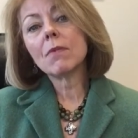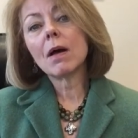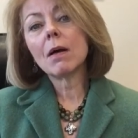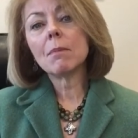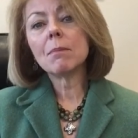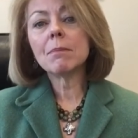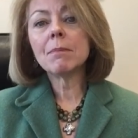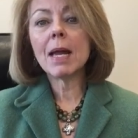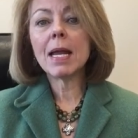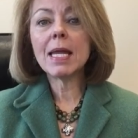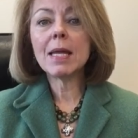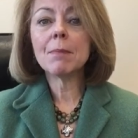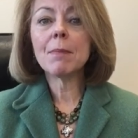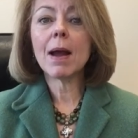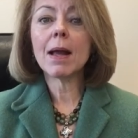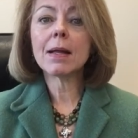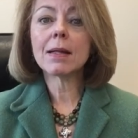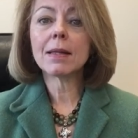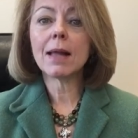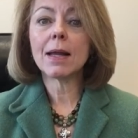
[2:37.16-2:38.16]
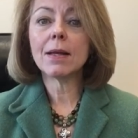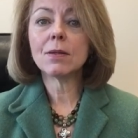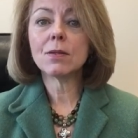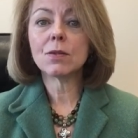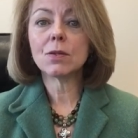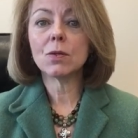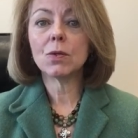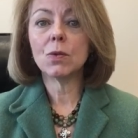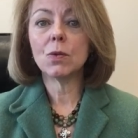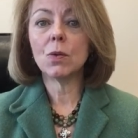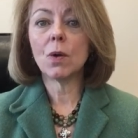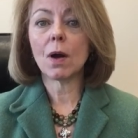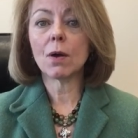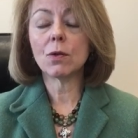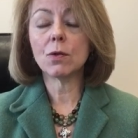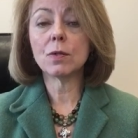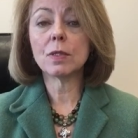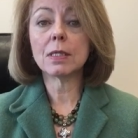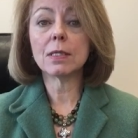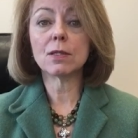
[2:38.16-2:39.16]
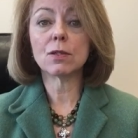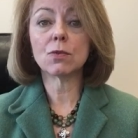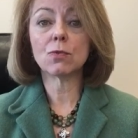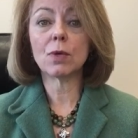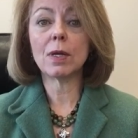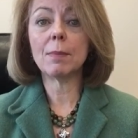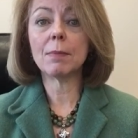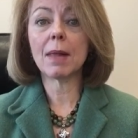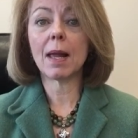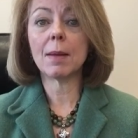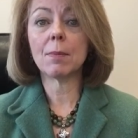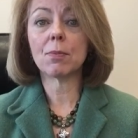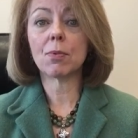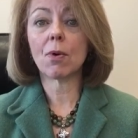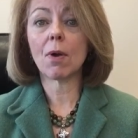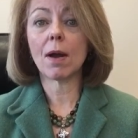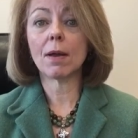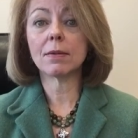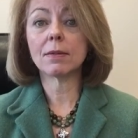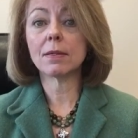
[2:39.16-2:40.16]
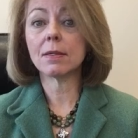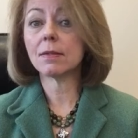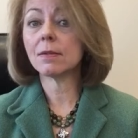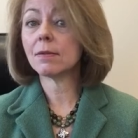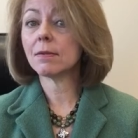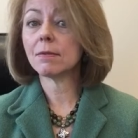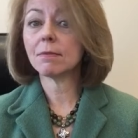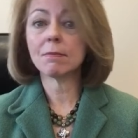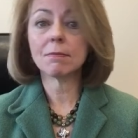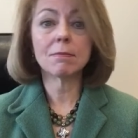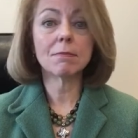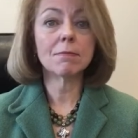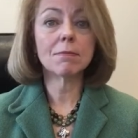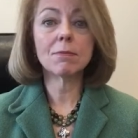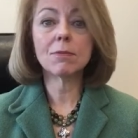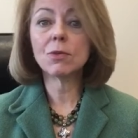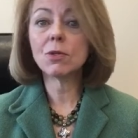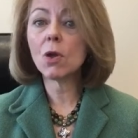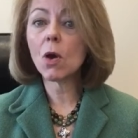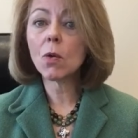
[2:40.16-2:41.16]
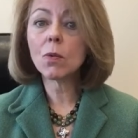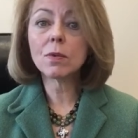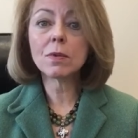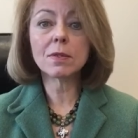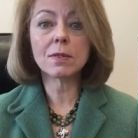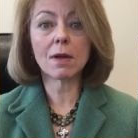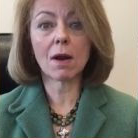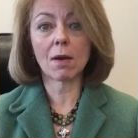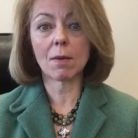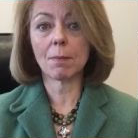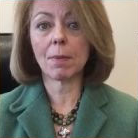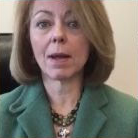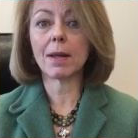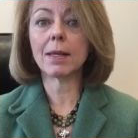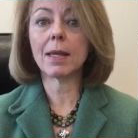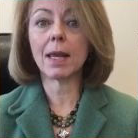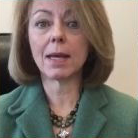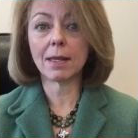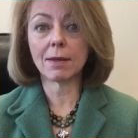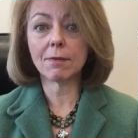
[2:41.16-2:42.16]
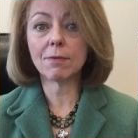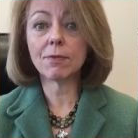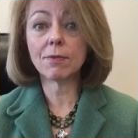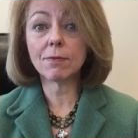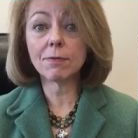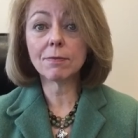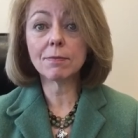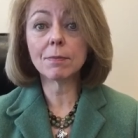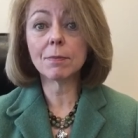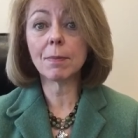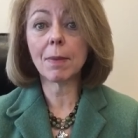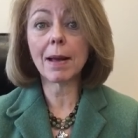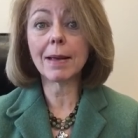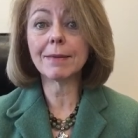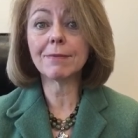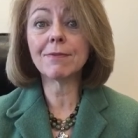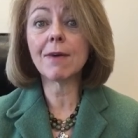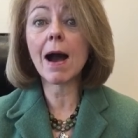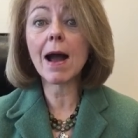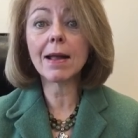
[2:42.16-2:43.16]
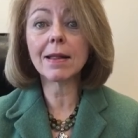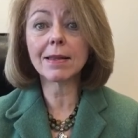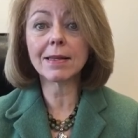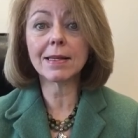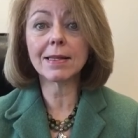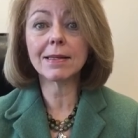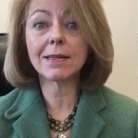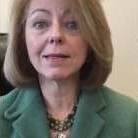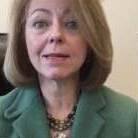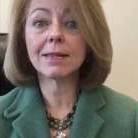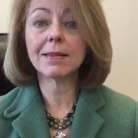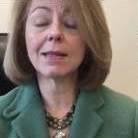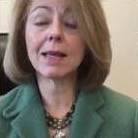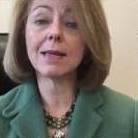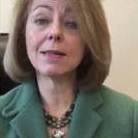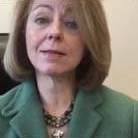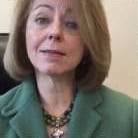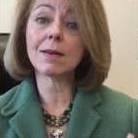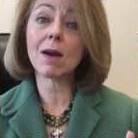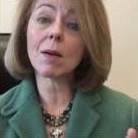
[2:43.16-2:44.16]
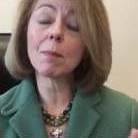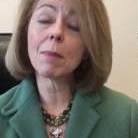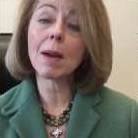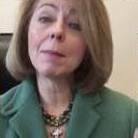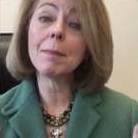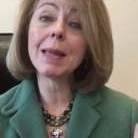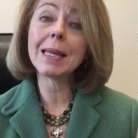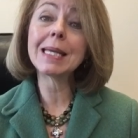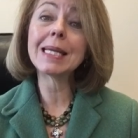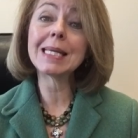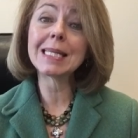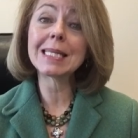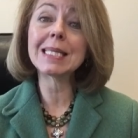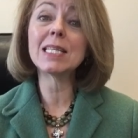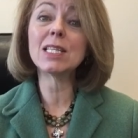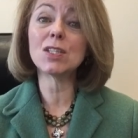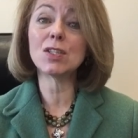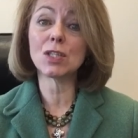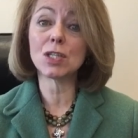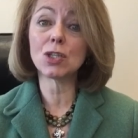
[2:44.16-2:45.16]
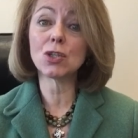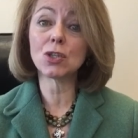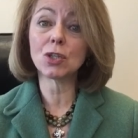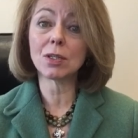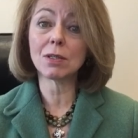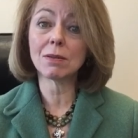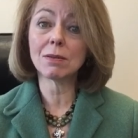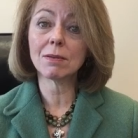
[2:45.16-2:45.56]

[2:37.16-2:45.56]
many of my clients who are using the streamlined process don't start by filing. They start by making the decision